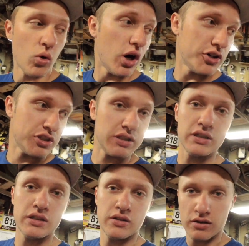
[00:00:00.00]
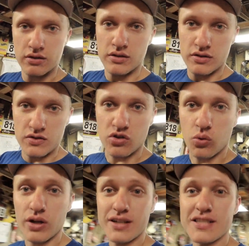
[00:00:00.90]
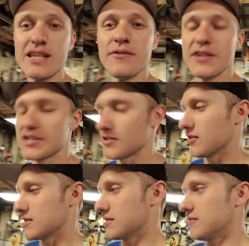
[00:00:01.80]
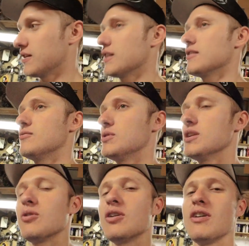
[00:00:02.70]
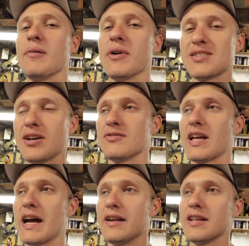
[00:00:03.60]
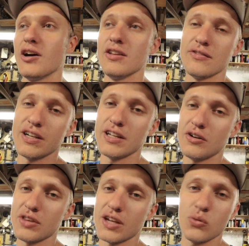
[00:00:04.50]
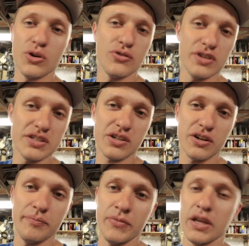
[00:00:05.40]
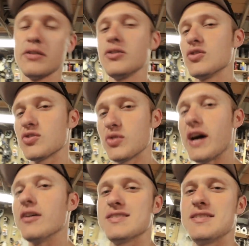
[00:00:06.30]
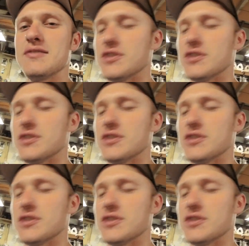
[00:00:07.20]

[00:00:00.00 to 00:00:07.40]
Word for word: wash it. So we're gonna see if it starts. Figured we didn't want to let myself down in the other video that it wouldn't restart. So now let's see